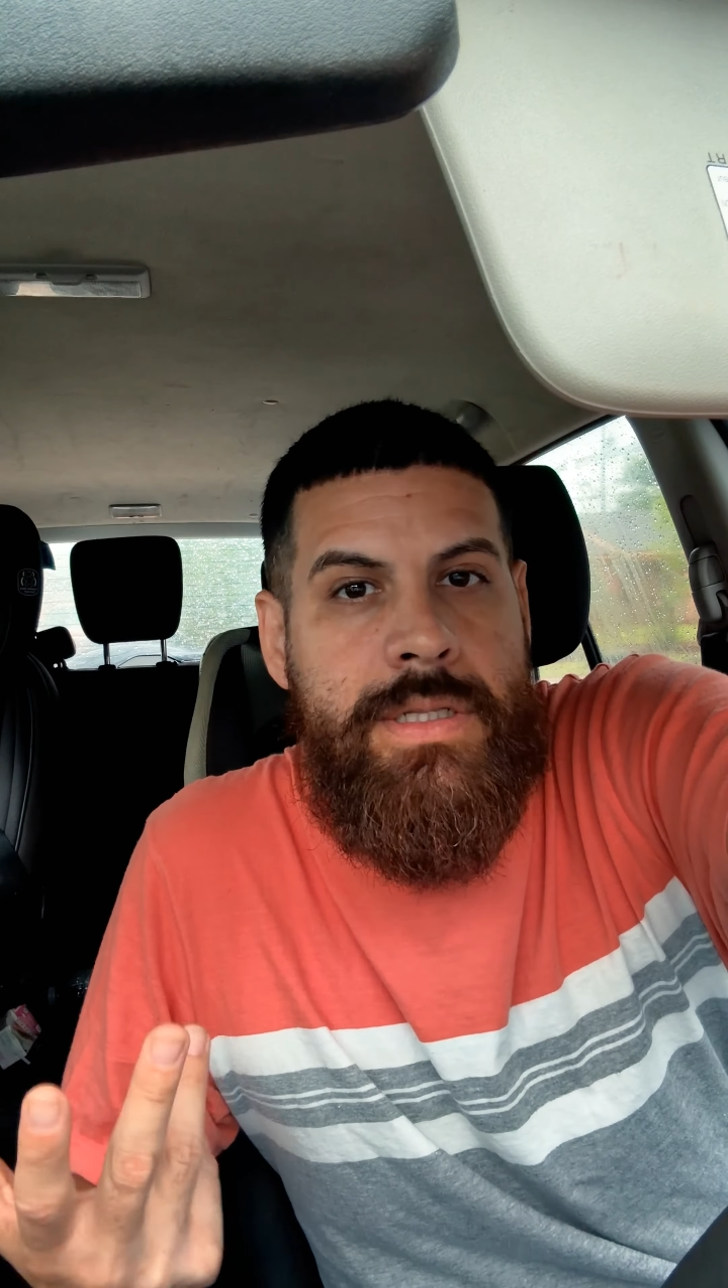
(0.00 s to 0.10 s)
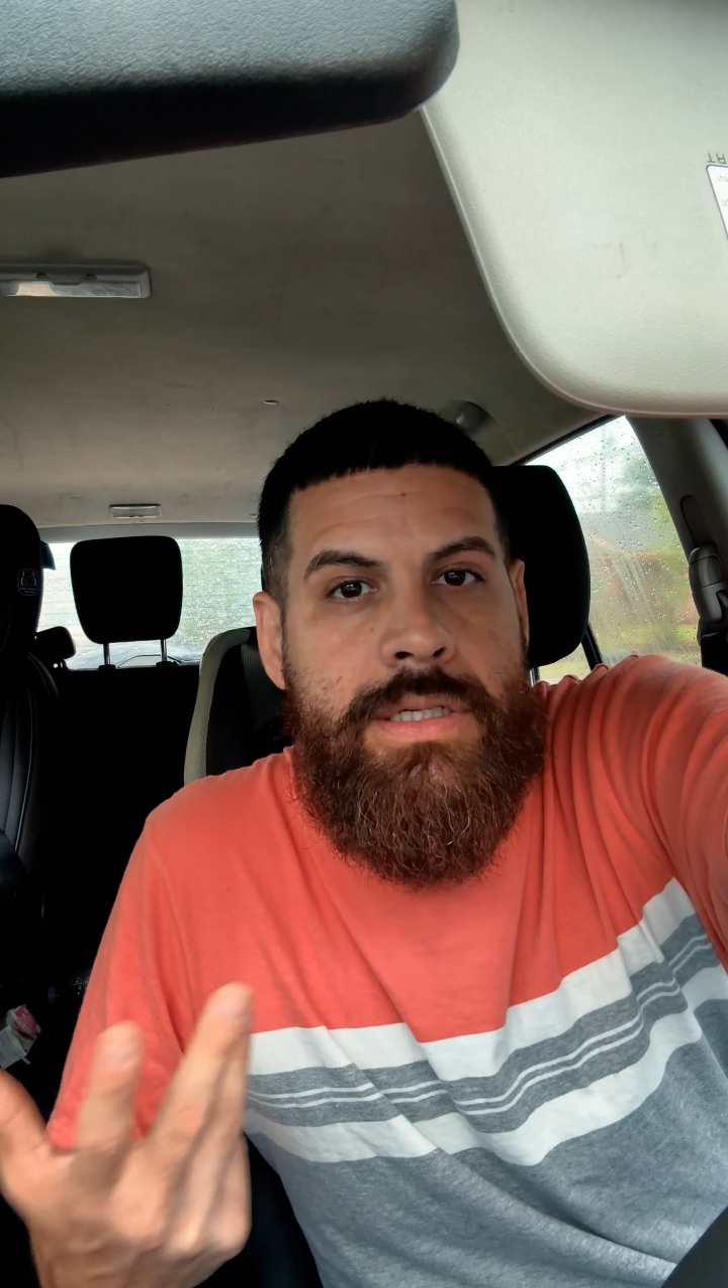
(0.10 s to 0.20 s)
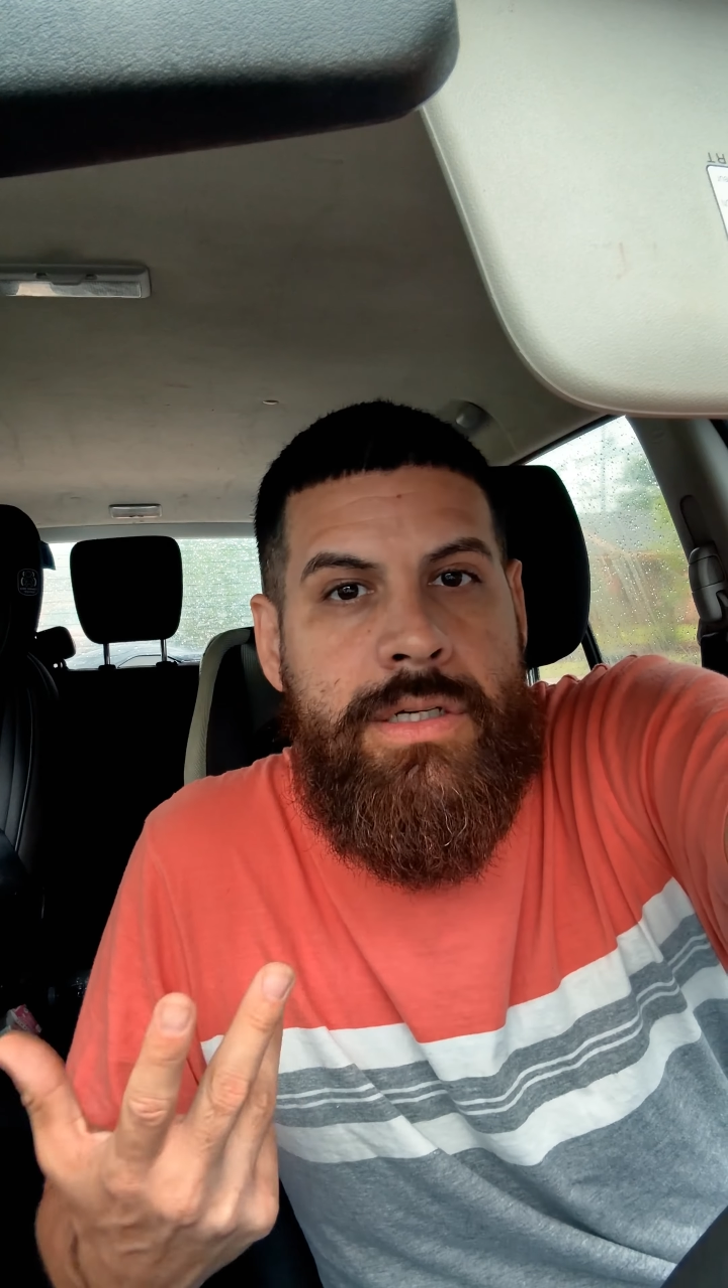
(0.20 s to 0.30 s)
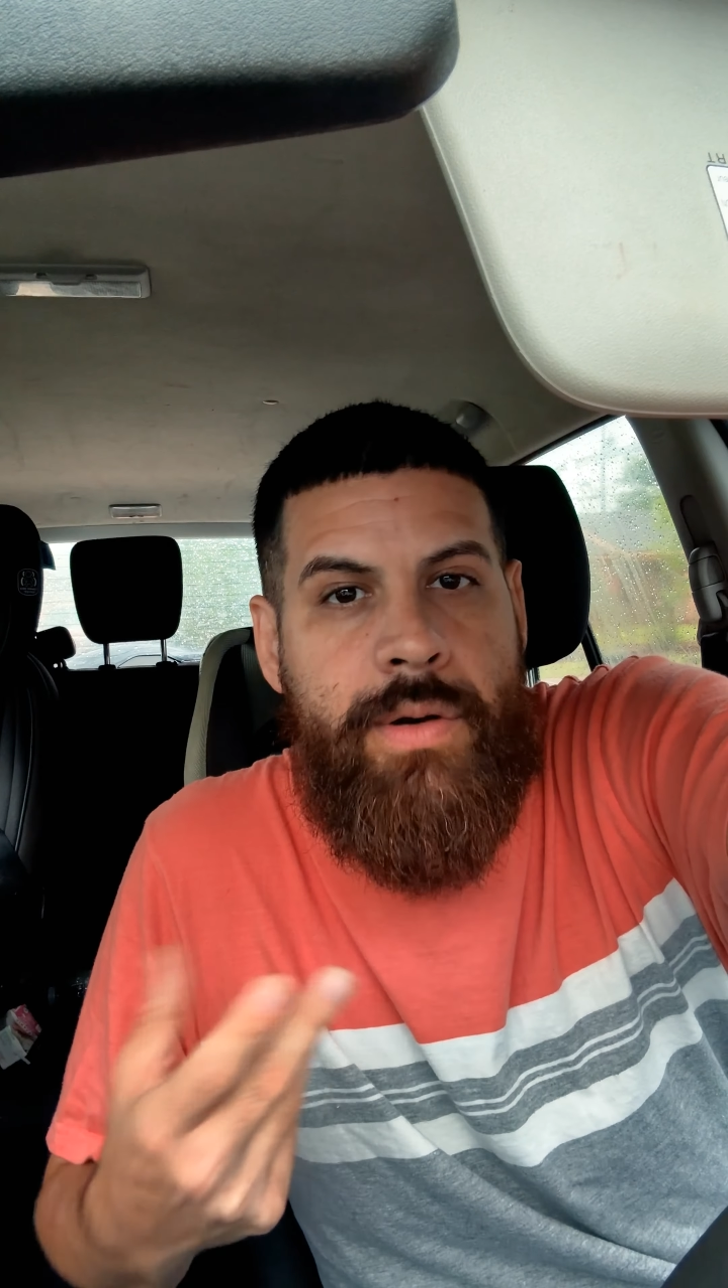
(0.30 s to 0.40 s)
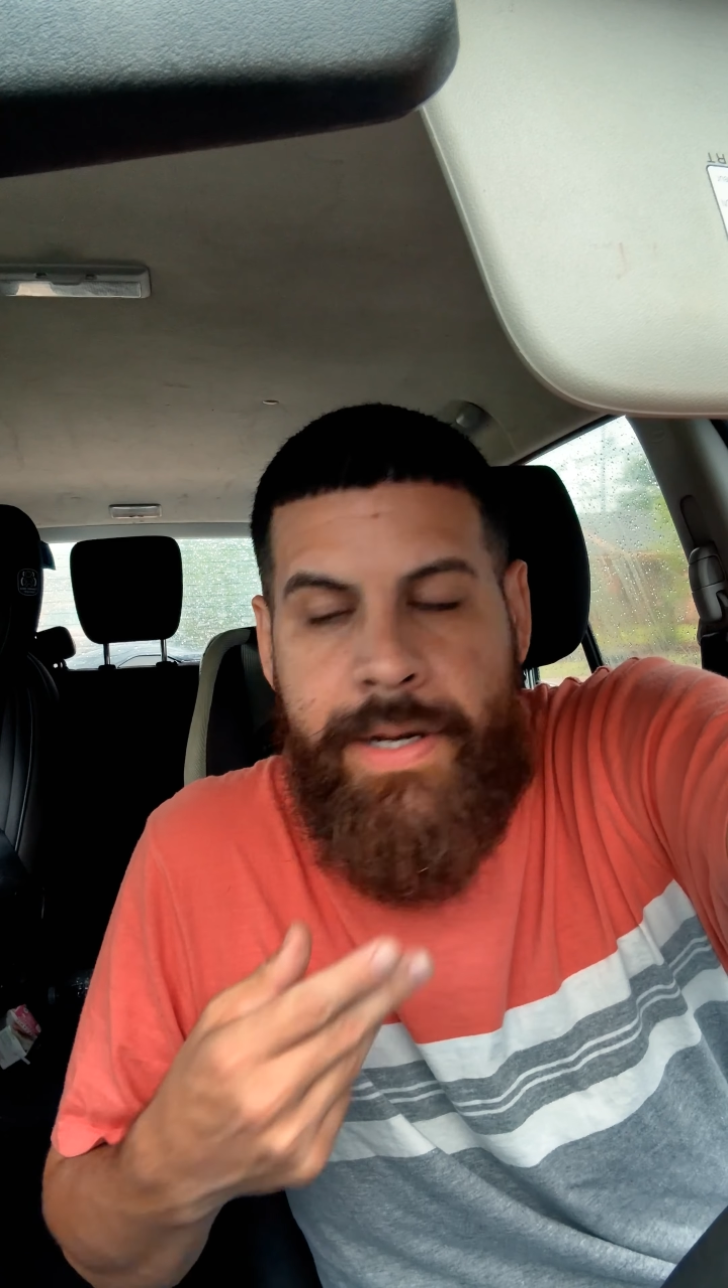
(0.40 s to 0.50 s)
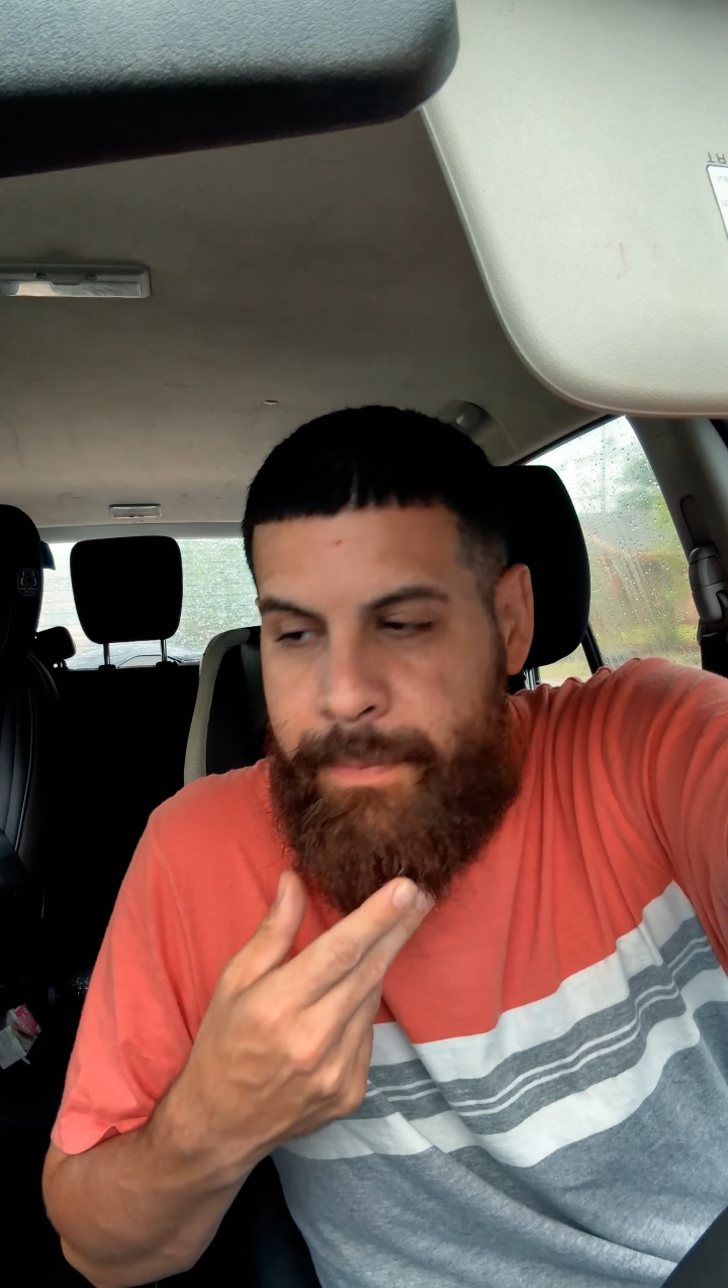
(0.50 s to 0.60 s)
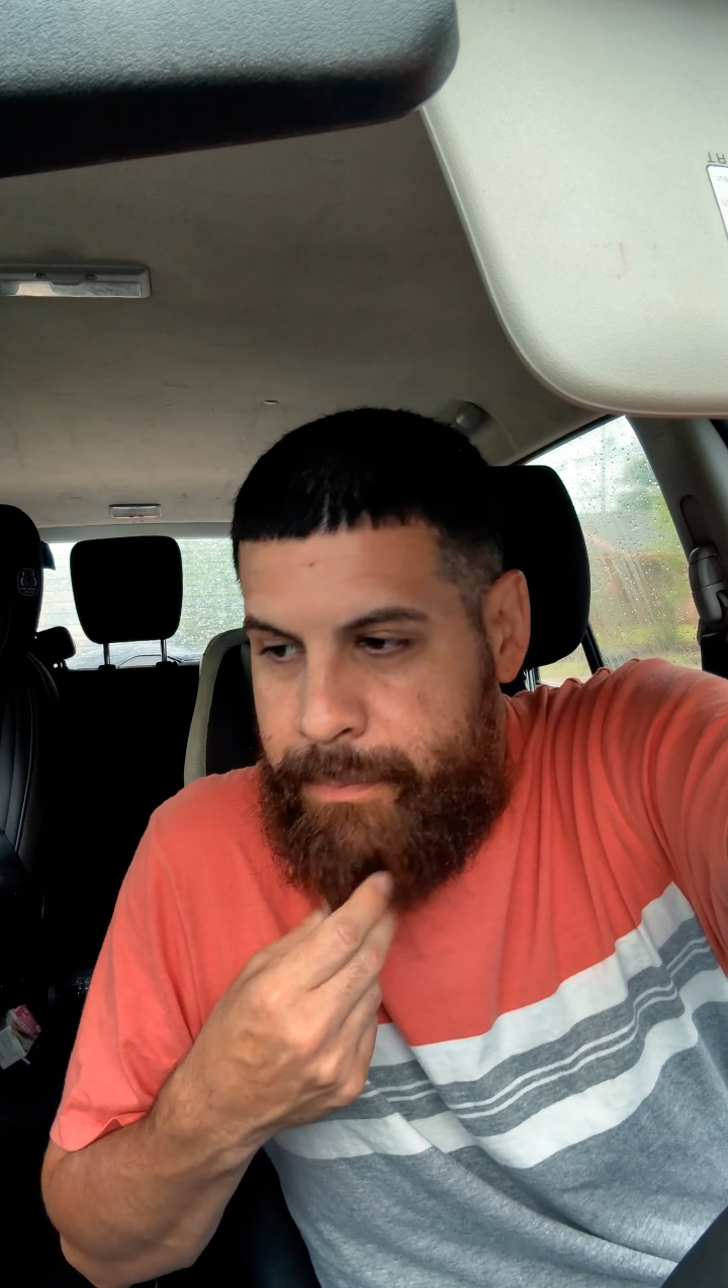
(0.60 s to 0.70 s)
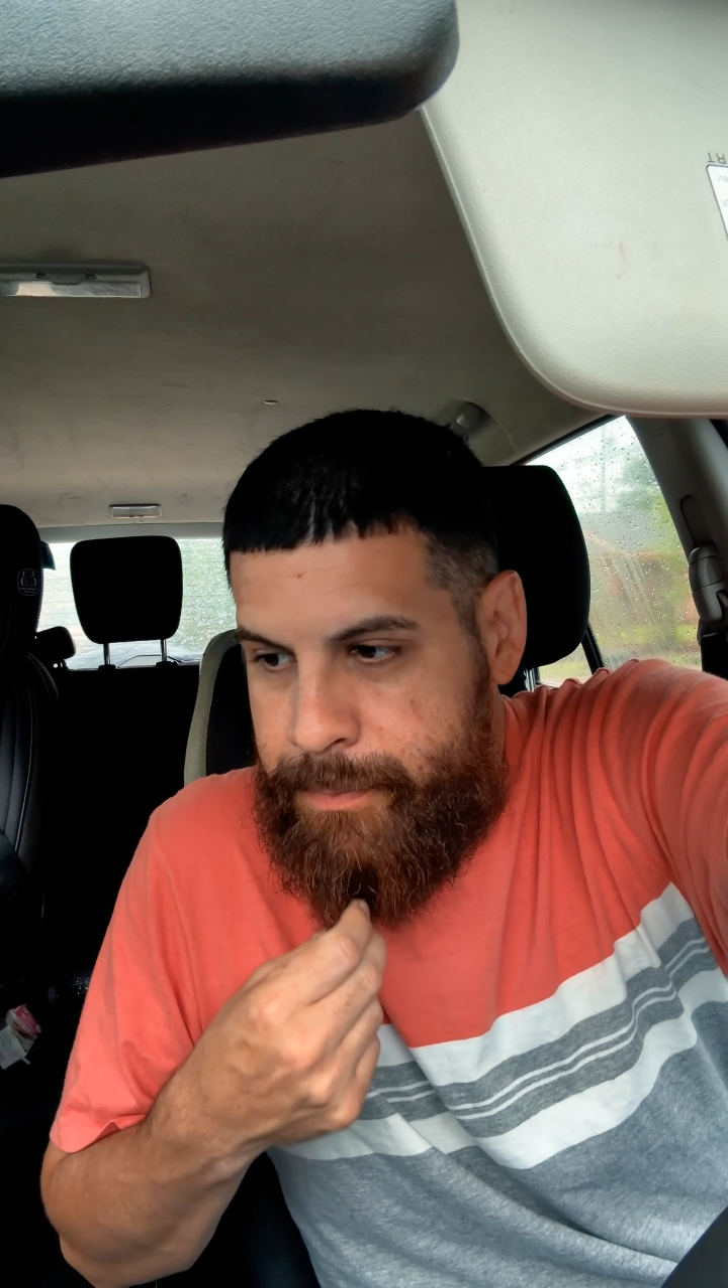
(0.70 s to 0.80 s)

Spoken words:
look great,